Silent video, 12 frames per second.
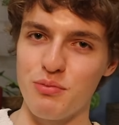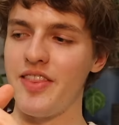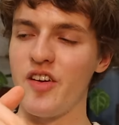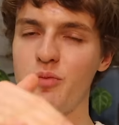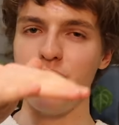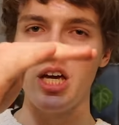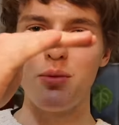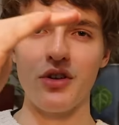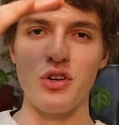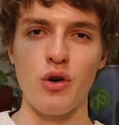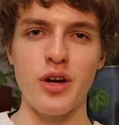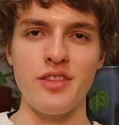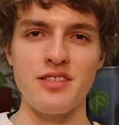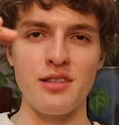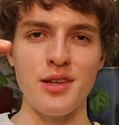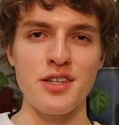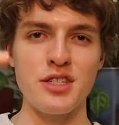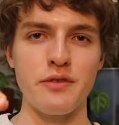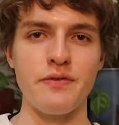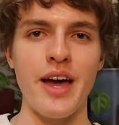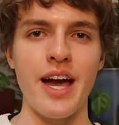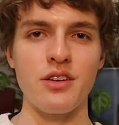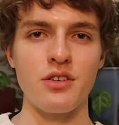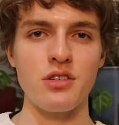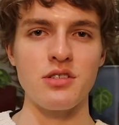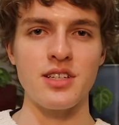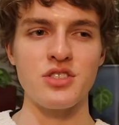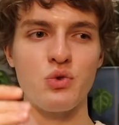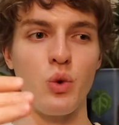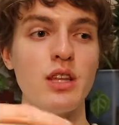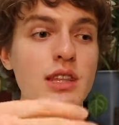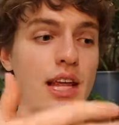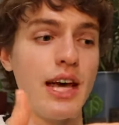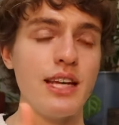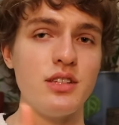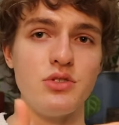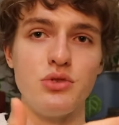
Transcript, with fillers: and they'd be able to go down this list of factors as to what led